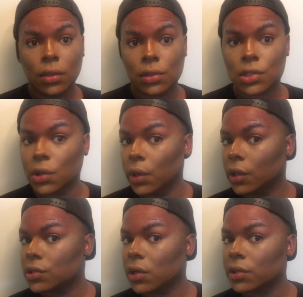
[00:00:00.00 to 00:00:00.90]
And so it
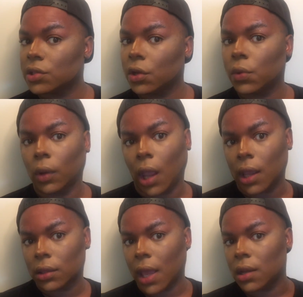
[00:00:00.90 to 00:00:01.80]
starts to
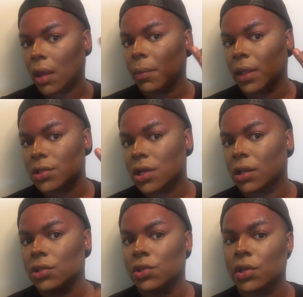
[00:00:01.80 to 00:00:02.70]
create that dimension
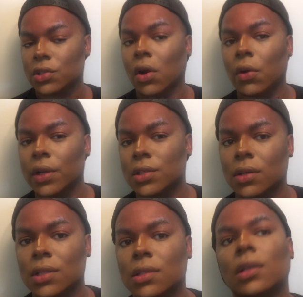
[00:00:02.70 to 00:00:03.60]
because you can already
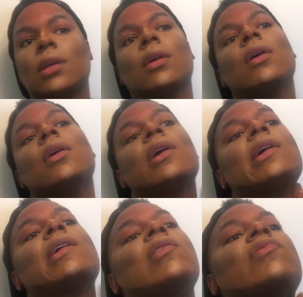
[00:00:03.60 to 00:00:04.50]
start to see
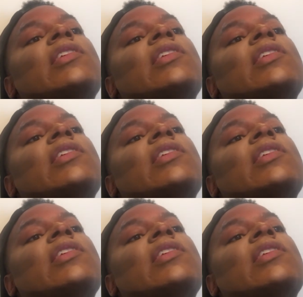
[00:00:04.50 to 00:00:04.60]
how